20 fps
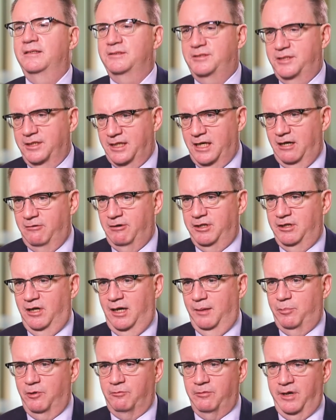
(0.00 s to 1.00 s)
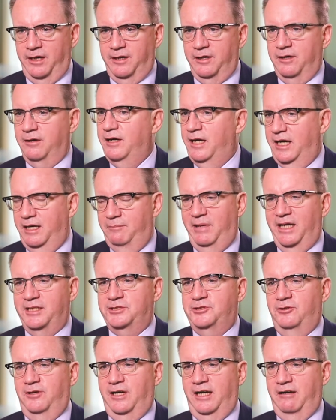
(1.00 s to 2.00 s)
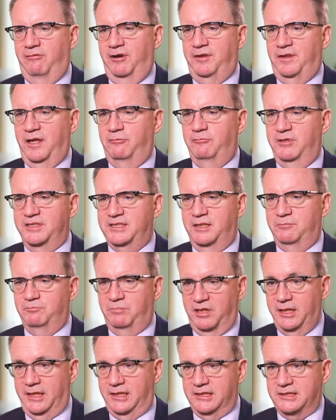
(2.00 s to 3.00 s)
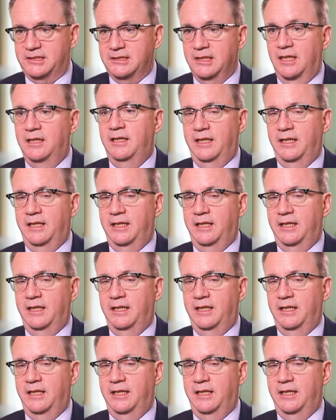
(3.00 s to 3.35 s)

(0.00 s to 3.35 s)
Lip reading: to current operator and make sure everything was in place,